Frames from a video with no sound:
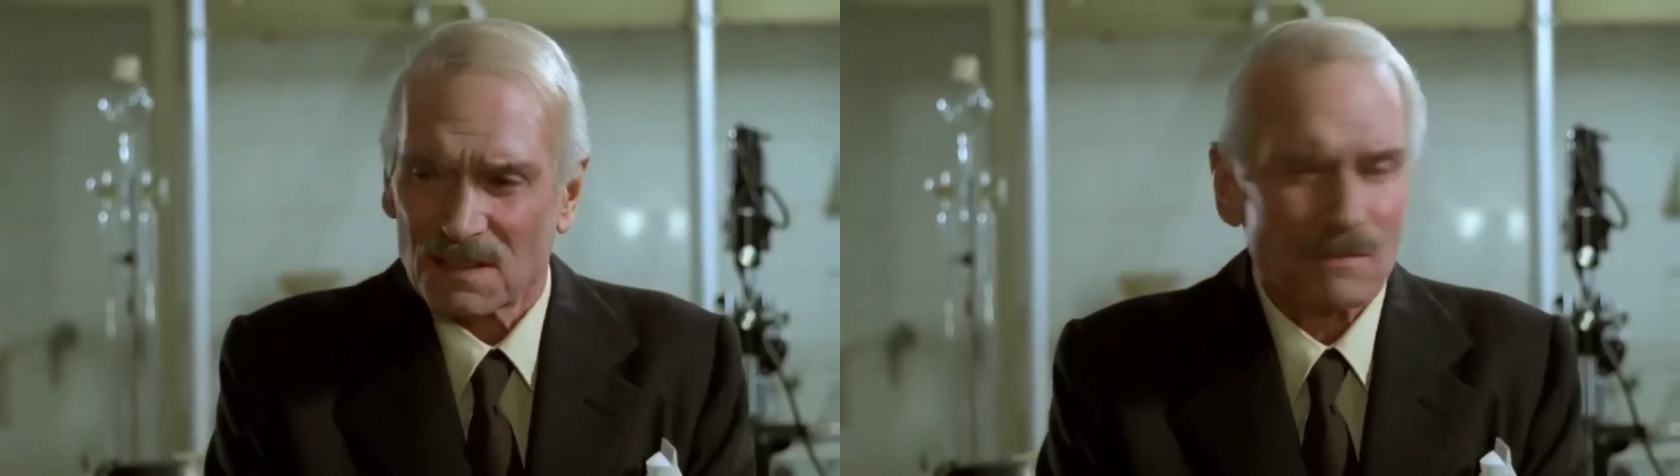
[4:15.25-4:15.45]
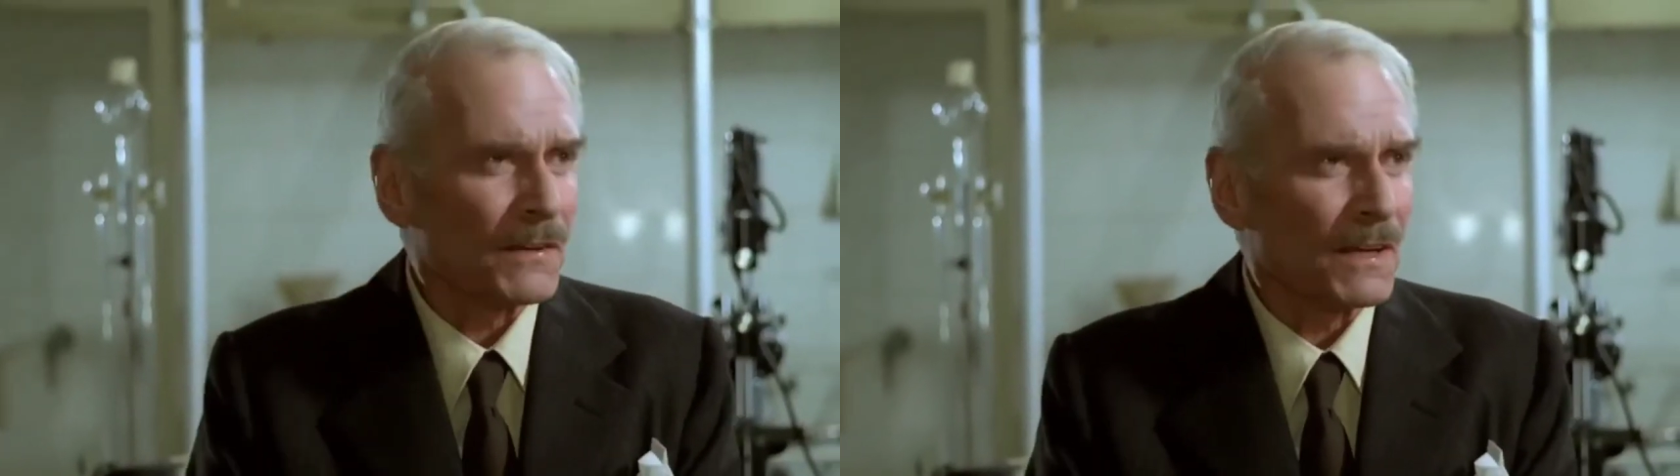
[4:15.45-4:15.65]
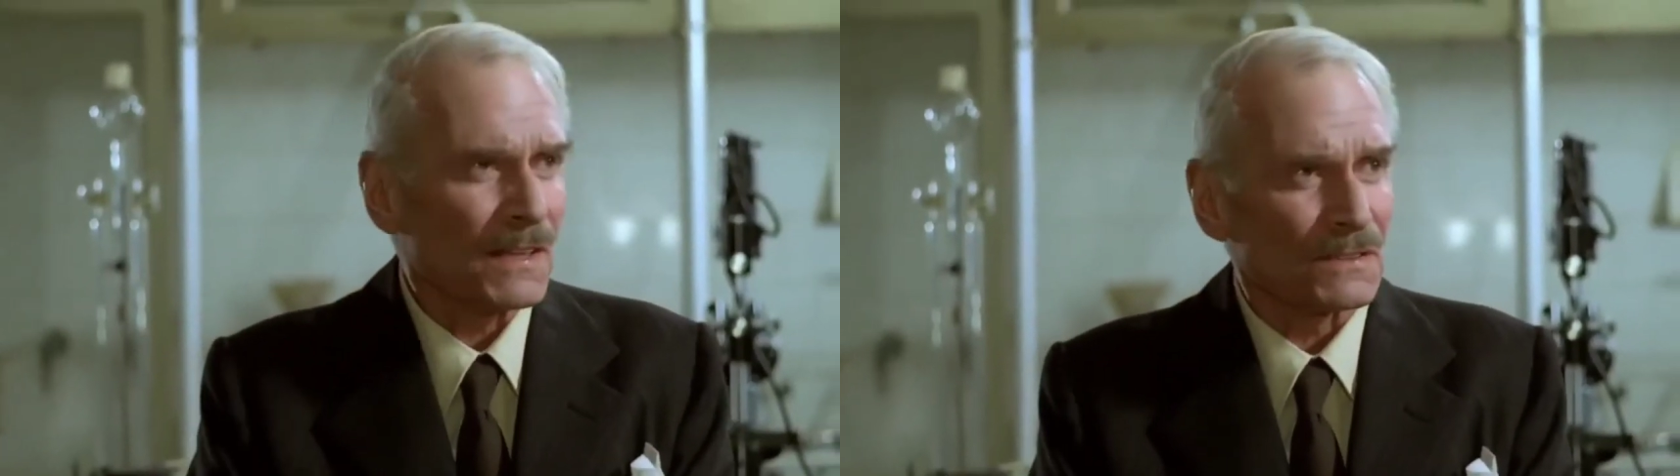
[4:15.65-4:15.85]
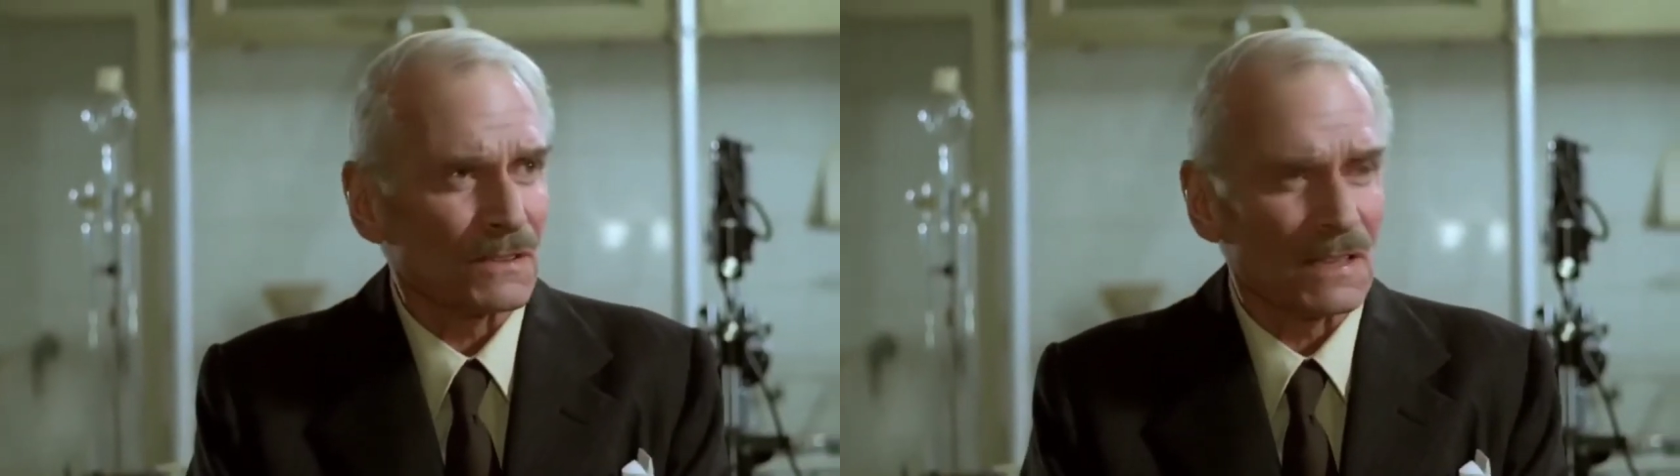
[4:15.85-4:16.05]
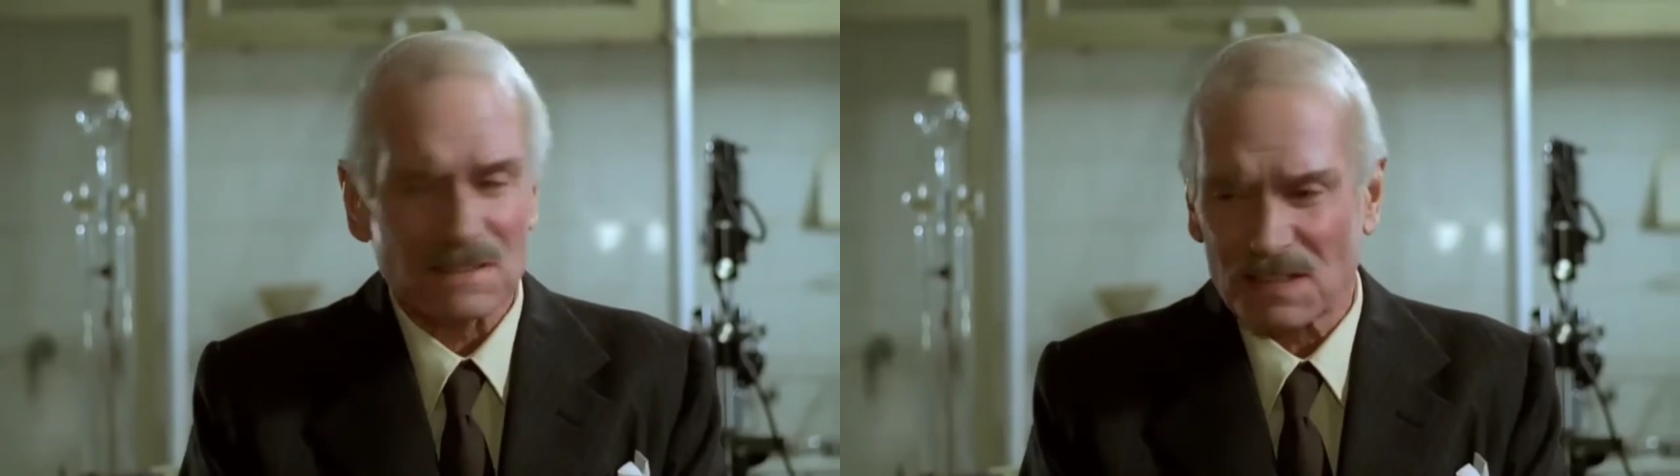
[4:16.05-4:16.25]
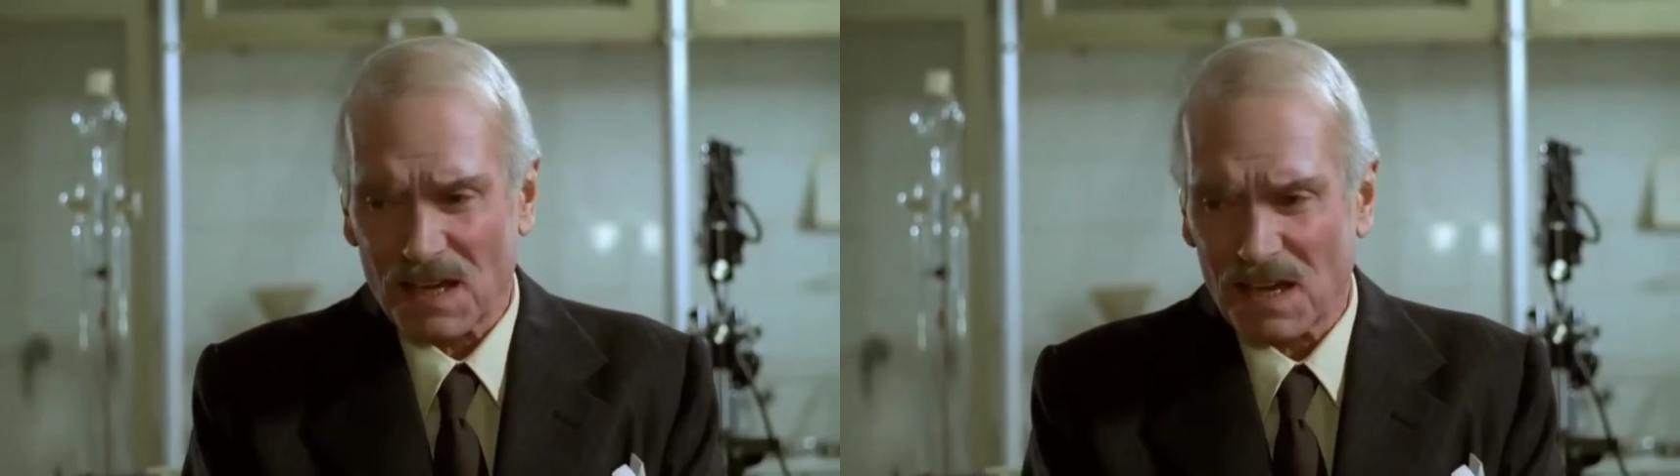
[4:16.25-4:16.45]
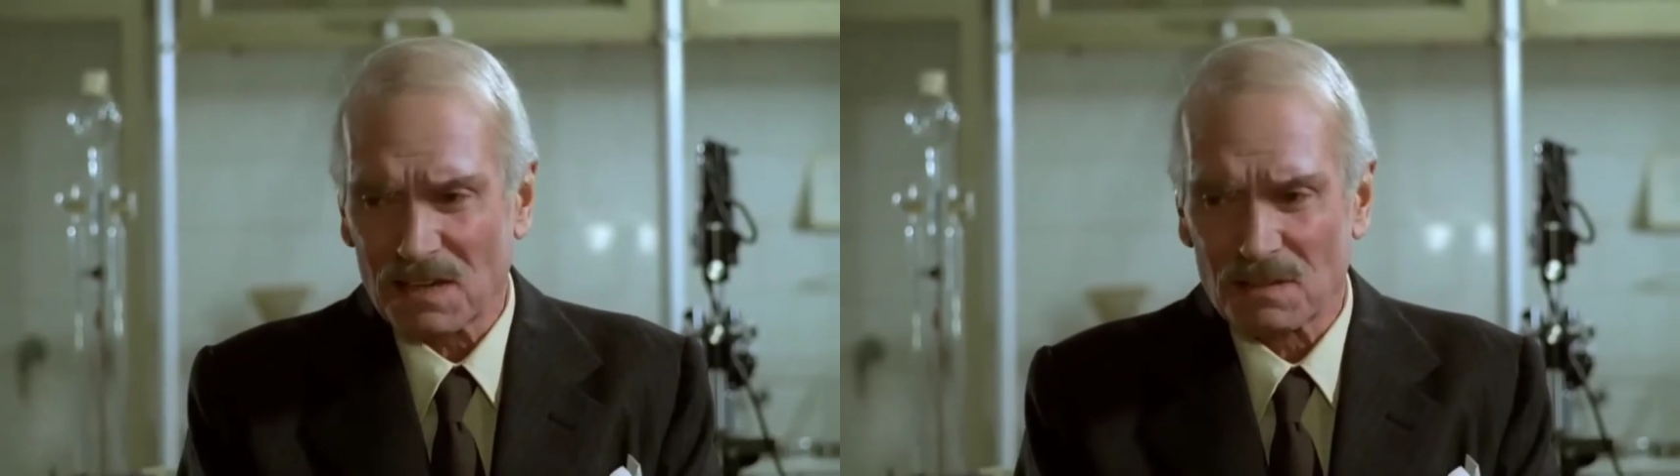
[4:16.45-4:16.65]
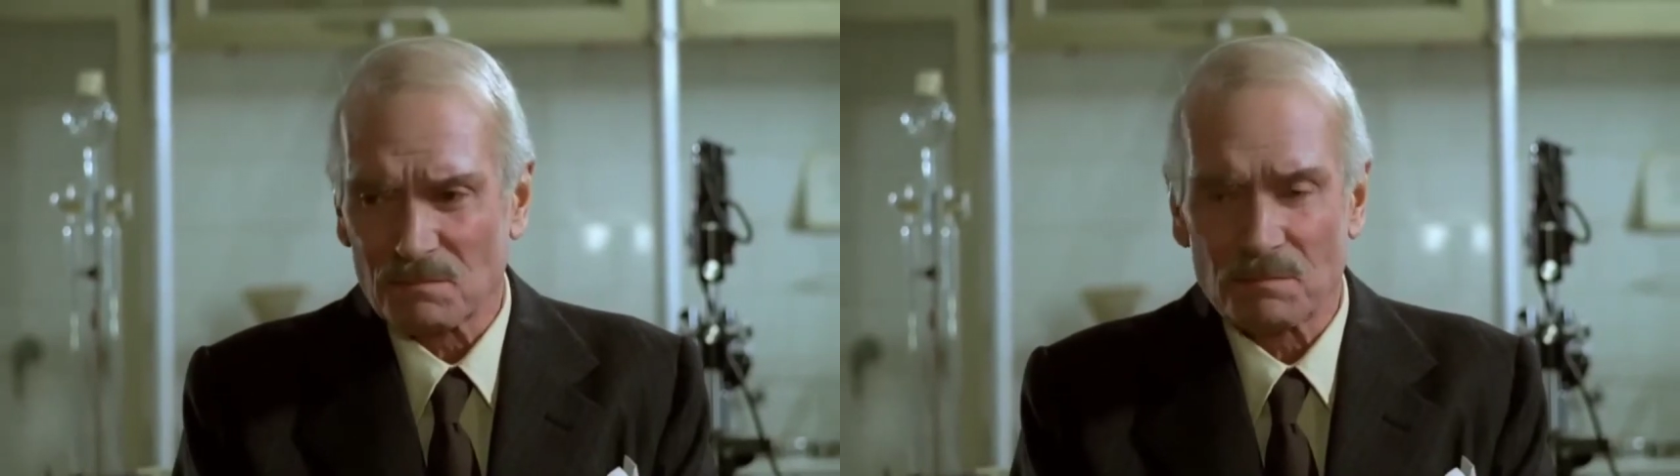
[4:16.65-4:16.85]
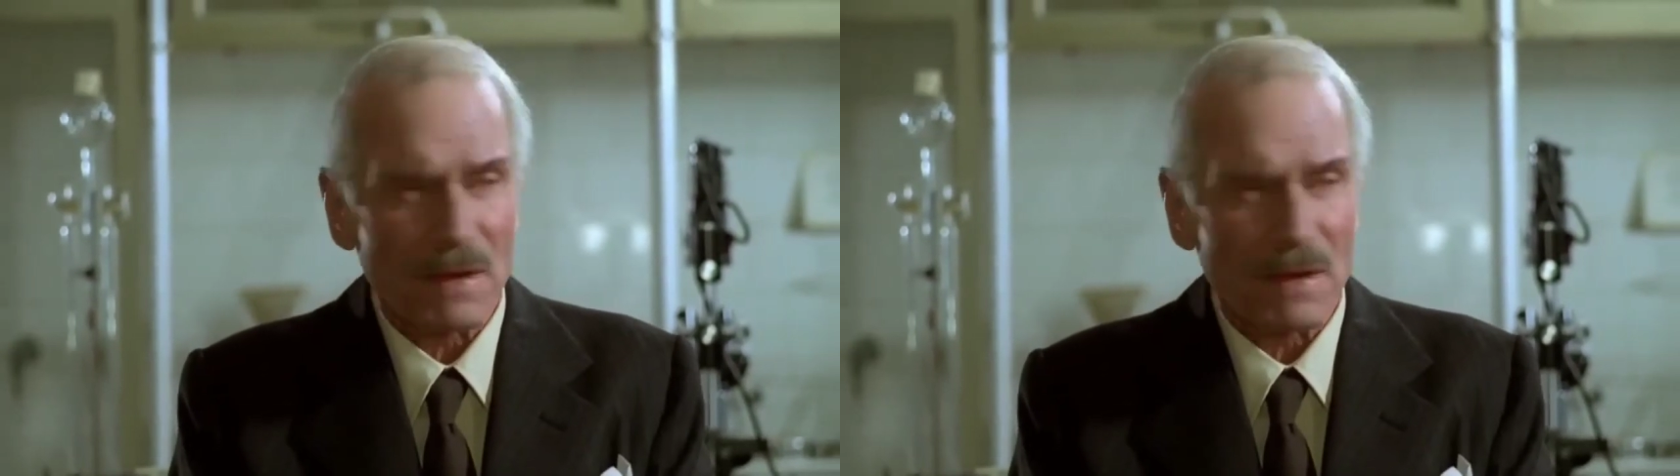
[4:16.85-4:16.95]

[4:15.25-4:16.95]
difficult to get the egg